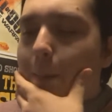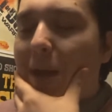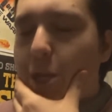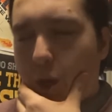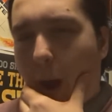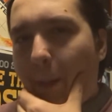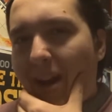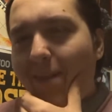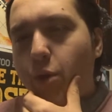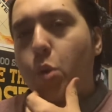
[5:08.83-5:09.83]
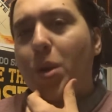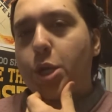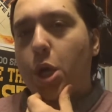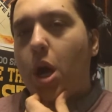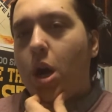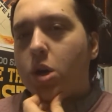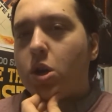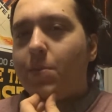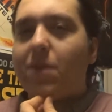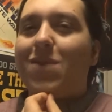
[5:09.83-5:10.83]
But I believe Twitch are
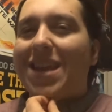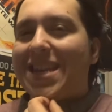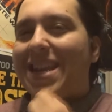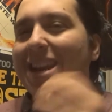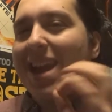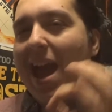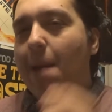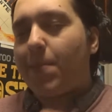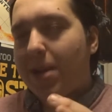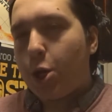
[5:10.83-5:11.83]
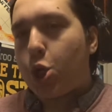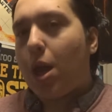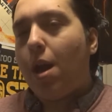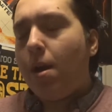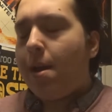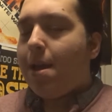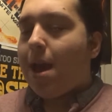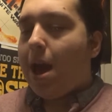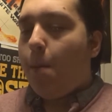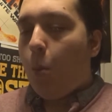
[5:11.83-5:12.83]
going to be releasing an app this year
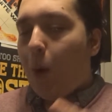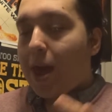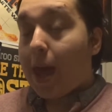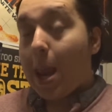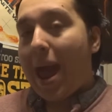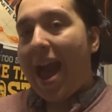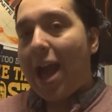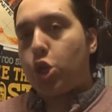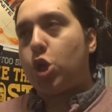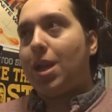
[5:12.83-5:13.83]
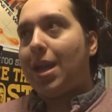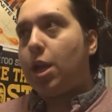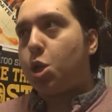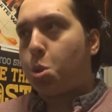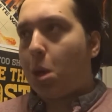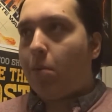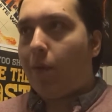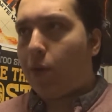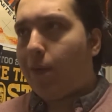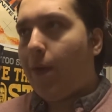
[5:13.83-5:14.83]
where you can actually stream
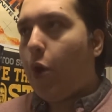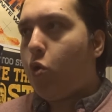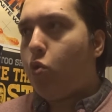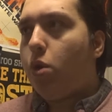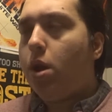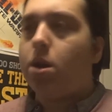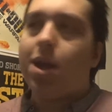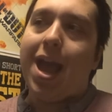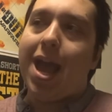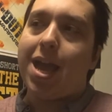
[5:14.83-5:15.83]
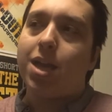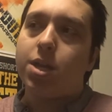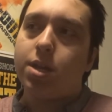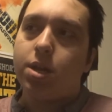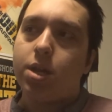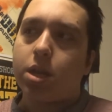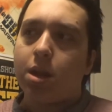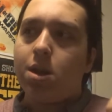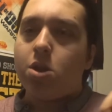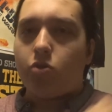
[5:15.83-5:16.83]
off your phone and
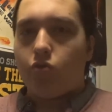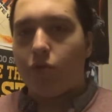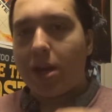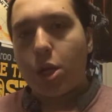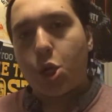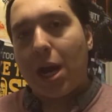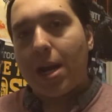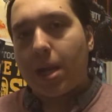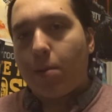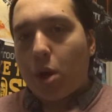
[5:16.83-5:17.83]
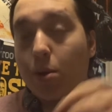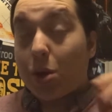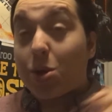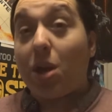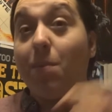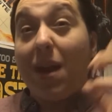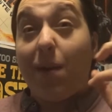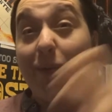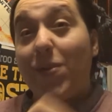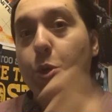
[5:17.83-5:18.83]
read the chat at the same time. So it's going to be an
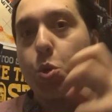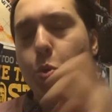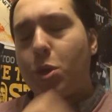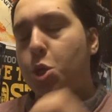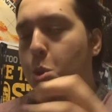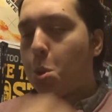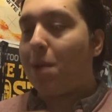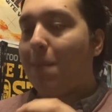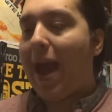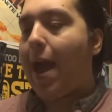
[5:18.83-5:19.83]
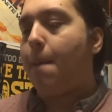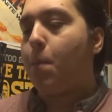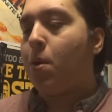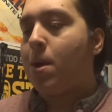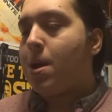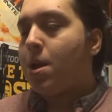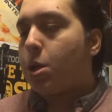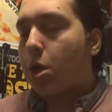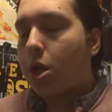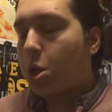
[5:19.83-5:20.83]
official Twitch stream app.
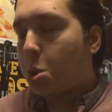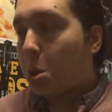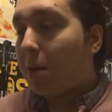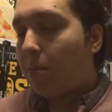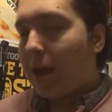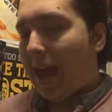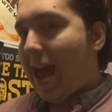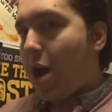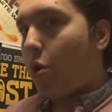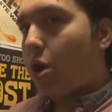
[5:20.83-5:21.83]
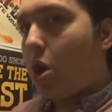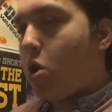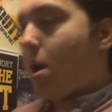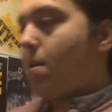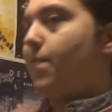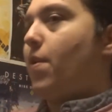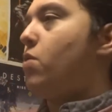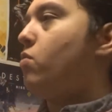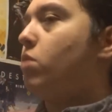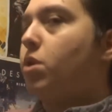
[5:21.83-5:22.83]
So you could stream like out on the go, like the
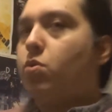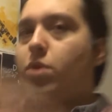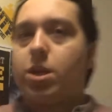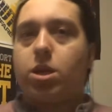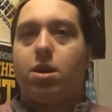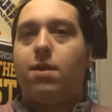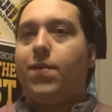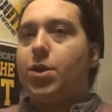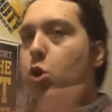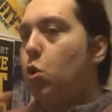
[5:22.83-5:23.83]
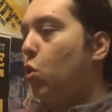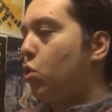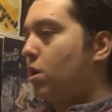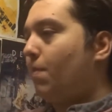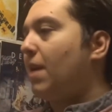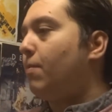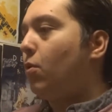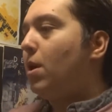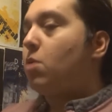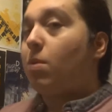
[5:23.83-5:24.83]
phone and all that stuff, and talk to
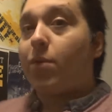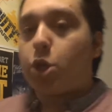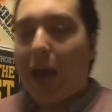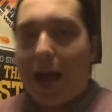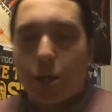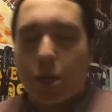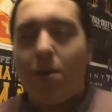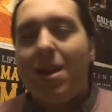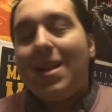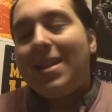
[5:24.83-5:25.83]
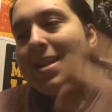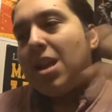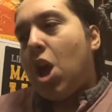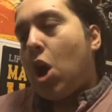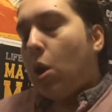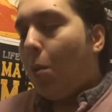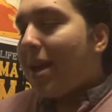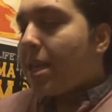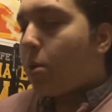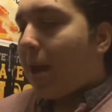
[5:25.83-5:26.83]
people with a chat. So I'm going to
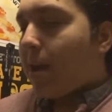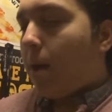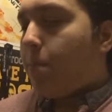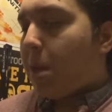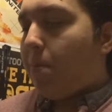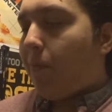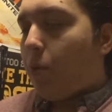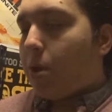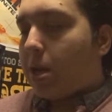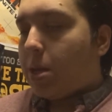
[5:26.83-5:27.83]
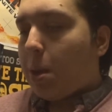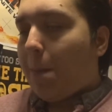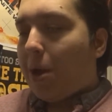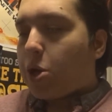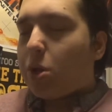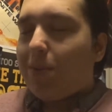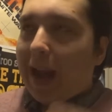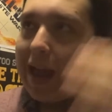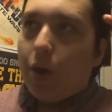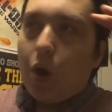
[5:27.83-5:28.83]
wait until that comes out before it does it, but I do
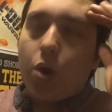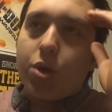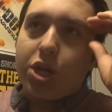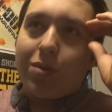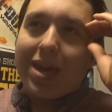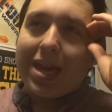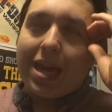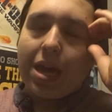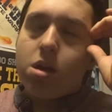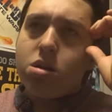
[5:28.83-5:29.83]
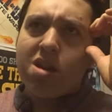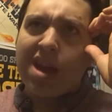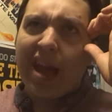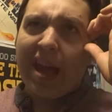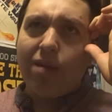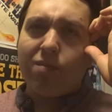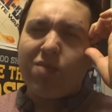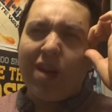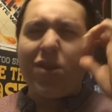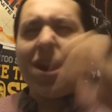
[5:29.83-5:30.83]
plan on doing it.
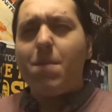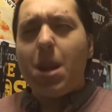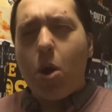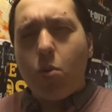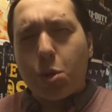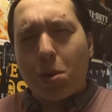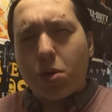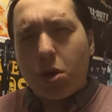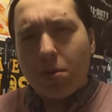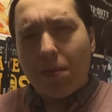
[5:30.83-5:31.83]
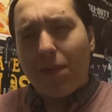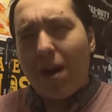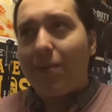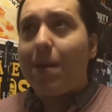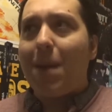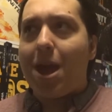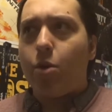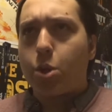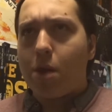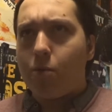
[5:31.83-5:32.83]
We have to let me know which one you would prefer. I think
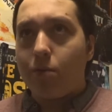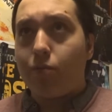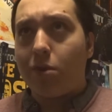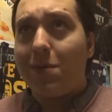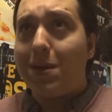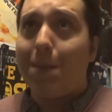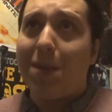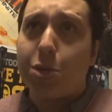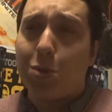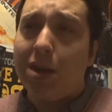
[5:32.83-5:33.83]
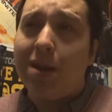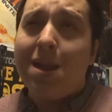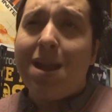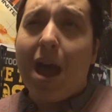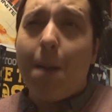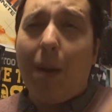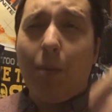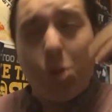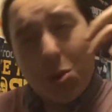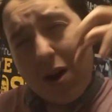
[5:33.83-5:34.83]
Periscope would probably be the best one, but
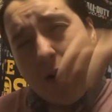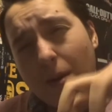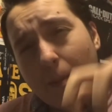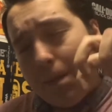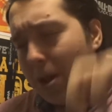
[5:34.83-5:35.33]
would you rather...